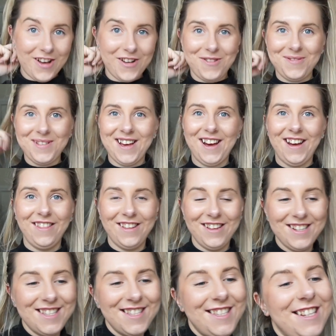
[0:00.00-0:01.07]
Oh yeah,
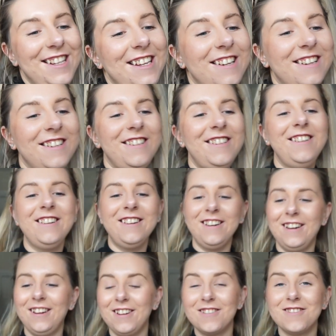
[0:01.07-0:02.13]
the silicone
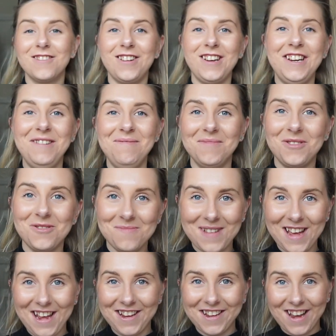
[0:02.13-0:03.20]

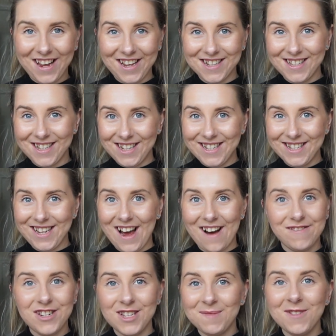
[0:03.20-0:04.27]
cupcake cases. Yeah,
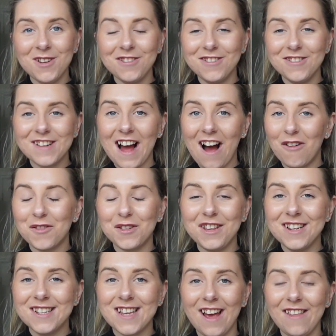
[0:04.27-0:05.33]
I've just been on the lookout for
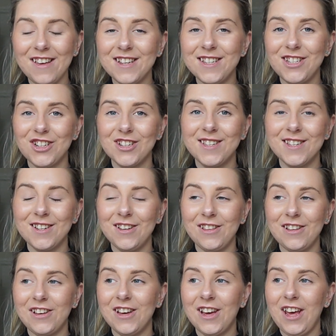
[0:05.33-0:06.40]
things like this, just so
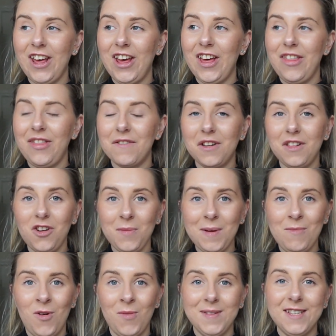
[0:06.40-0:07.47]
that they're a little
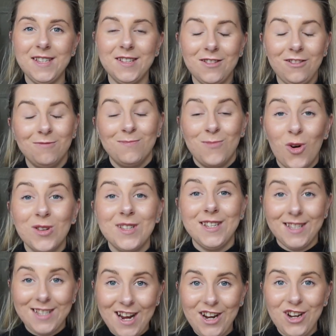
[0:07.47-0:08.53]
bit more
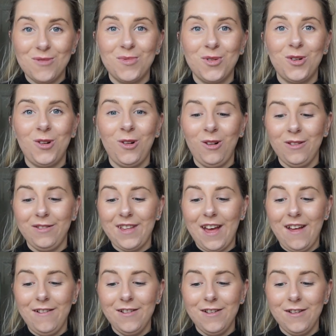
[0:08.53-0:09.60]
sustainable
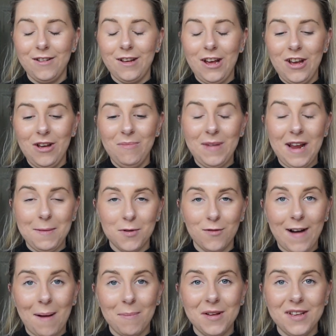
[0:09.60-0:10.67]
than paper
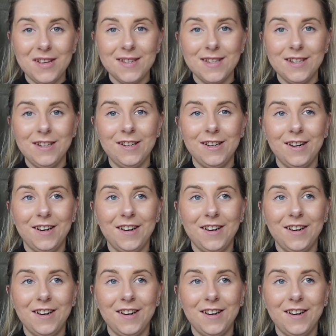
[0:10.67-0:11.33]
wrappers, and